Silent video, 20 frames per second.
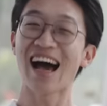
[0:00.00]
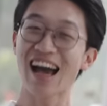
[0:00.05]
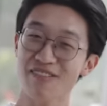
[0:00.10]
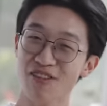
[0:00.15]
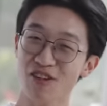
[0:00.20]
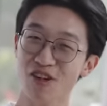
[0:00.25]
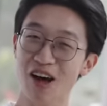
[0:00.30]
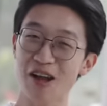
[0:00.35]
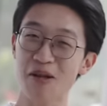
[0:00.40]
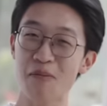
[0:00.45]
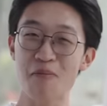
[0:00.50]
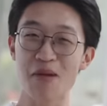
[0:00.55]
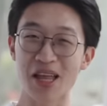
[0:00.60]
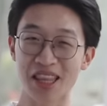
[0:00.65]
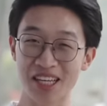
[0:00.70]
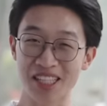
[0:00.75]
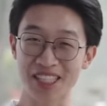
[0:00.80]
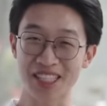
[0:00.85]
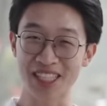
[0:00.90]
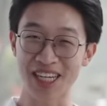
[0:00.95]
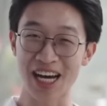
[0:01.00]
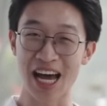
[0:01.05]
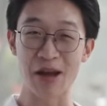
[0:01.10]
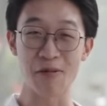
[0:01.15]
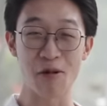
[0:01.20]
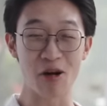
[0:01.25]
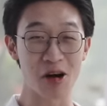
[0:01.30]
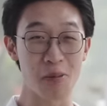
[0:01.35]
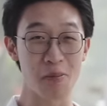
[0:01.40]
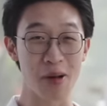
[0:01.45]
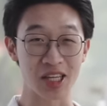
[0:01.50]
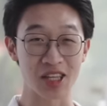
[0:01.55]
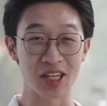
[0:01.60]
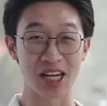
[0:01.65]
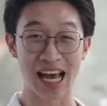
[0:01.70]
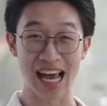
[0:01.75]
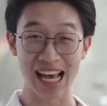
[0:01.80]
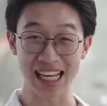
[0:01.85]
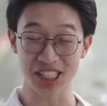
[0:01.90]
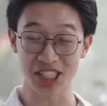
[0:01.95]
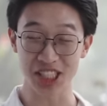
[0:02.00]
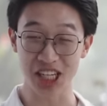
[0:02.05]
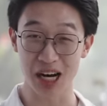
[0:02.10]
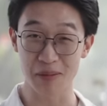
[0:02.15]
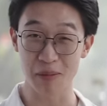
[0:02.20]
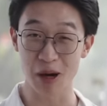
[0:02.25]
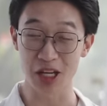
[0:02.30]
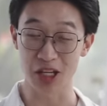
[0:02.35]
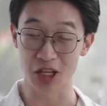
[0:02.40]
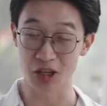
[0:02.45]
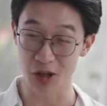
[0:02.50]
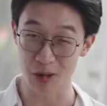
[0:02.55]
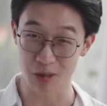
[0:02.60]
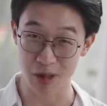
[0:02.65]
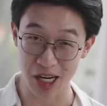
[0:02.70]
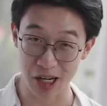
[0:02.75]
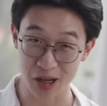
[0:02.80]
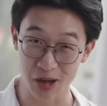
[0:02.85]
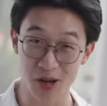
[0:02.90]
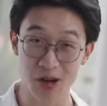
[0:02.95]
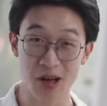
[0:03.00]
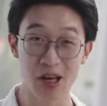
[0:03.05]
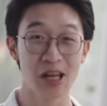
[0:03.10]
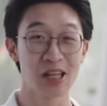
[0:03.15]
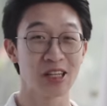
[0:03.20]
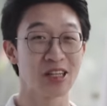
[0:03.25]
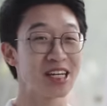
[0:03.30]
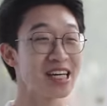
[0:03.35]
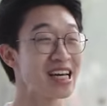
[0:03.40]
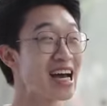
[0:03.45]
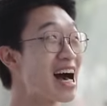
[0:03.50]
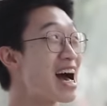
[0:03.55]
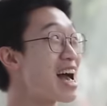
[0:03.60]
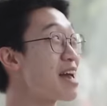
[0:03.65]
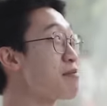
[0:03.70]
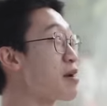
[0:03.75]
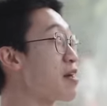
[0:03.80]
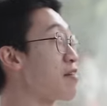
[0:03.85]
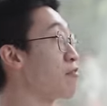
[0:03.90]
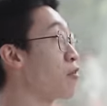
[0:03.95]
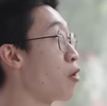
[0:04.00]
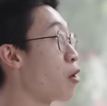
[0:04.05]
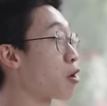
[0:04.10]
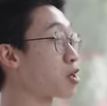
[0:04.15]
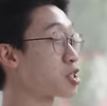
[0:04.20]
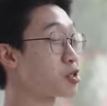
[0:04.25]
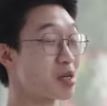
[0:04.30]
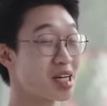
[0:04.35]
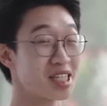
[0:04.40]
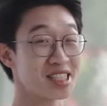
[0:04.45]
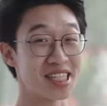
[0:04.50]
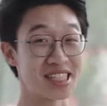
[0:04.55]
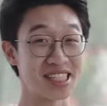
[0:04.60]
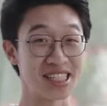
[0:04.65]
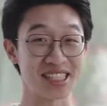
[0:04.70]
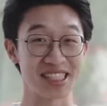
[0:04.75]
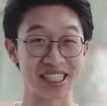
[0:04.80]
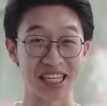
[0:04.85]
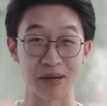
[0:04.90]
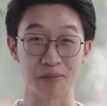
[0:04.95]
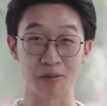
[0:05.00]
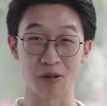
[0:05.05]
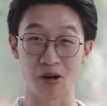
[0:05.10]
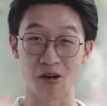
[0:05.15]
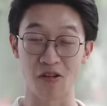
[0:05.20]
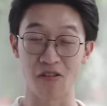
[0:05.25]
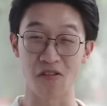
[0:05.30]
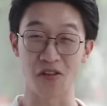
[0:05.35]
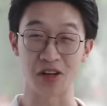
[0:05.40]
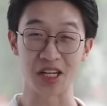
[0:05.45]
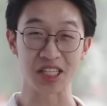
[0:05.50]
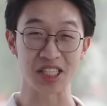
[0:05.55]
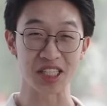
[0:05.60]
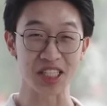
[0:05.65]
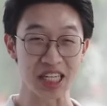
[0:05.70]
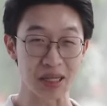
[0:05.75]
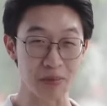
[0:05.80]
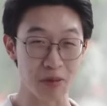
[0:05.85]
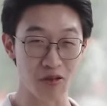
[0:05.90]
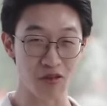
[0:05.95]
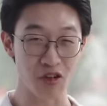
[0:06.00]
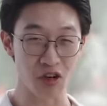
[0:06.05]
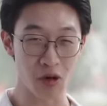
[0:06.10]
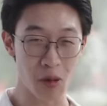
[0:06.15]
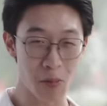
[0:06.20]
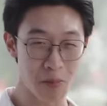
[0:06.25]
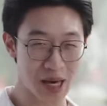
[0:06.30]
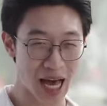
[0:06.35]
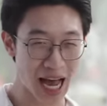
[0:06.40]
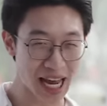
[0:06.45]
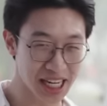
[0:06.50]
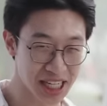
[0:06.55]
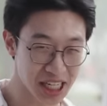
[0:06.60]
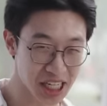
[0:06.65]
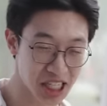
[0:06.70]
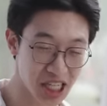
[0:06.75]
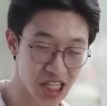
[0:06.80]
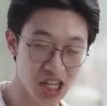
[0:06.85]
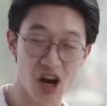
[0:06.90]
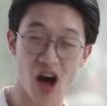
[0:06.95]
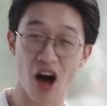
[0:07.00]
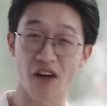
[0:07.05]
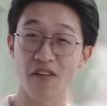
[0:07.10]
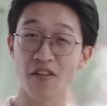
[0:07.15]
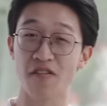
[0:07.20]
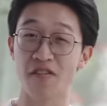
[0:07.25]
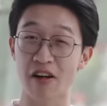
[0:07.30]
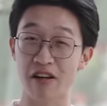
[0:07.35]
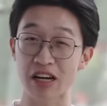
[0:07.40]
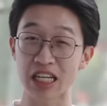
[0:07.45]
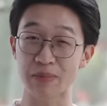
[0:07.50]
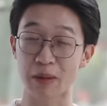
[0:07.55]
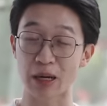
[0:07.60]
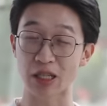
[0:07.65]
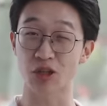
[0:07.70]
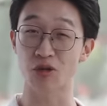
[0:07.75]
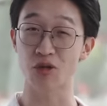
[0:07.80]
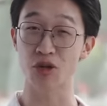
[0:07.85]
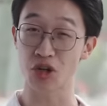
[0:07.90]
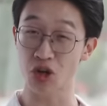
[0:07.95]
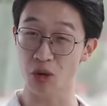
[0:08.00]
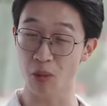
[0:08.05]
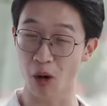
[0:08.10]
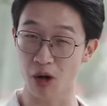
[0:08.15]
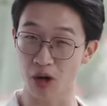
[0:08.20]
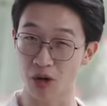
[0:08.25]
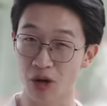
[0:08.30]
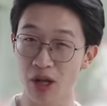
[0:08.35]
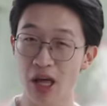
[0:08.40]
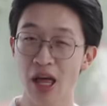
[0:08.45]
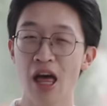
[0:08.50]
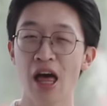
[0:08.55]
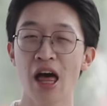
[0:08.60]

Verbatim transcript: Hi everyone, Matthias here and welcome back to the Sgcarmart YouTube channel. Today I am at Volkswagen Centre Singapore for the sneak preview behind the curtain of a very special new model.